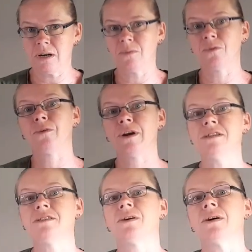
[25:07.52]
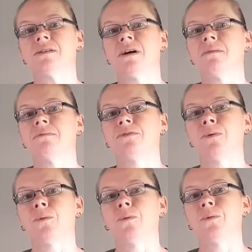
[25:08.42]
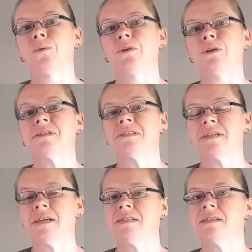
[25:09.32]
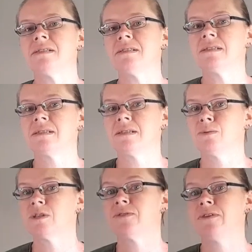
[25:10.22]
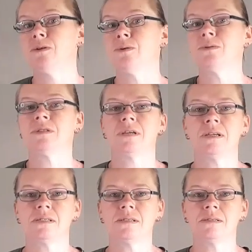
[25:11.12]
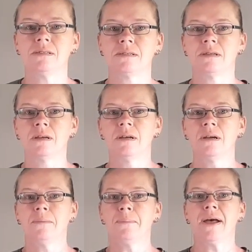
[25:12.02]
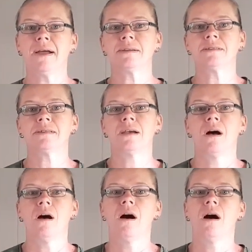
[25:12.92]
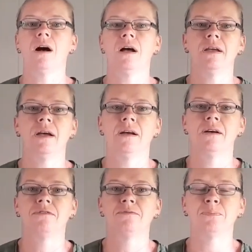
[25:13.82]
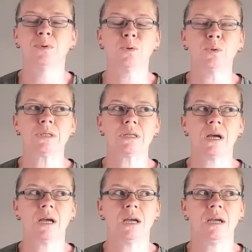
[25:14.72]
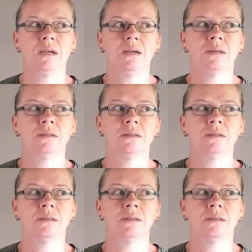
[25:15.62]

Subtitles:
re-signed up for the seasons, Silks for You seasons packs. I have bought a